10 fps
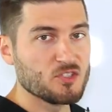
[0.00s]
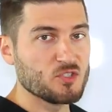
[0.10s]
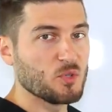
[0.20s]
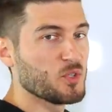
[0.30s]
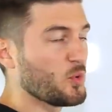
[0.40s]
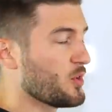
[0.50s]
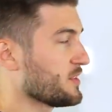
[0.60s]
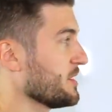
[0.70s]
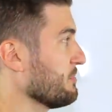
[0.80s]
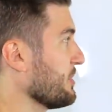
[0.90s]
So in
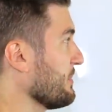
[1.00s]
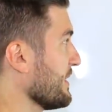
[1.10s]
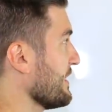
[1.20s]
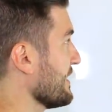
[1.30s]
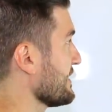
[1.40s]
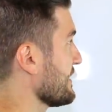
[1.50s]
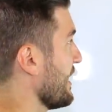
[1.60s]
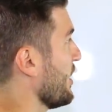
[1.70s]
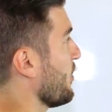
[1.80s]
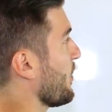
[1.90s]
order to implement this,
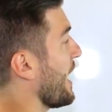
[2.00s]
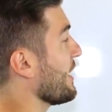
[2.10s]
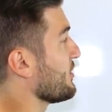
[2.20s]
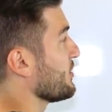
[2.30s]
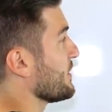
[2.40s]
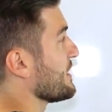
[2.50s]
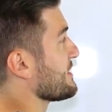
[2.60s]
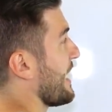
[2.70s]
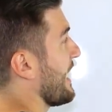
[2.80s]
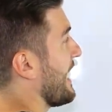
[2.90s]
what I do
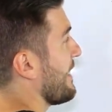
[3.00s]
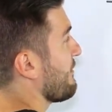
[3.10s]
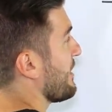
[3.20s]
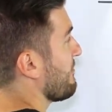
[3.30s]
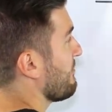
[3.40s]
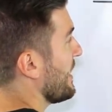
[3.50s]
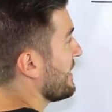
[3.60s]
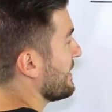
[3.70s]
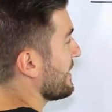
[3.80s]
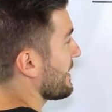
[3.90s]
is I have a
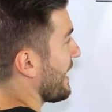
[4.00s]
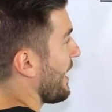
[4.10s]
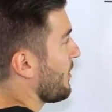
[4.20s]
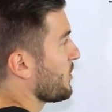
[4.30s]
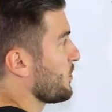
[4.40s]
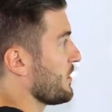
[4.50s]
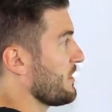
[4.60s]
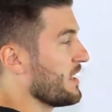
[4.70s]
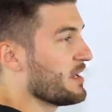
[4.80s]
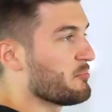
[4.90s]
banking account
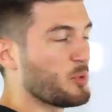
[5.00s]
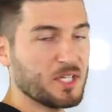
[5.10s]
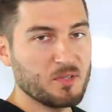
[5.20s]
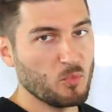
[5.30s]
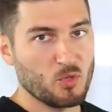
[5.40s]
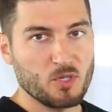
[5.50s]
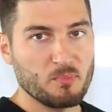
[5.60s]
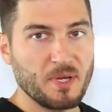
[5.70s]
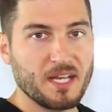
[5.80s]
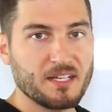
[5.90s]
with a brick and mortar
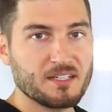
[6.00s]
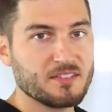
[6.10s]
bank,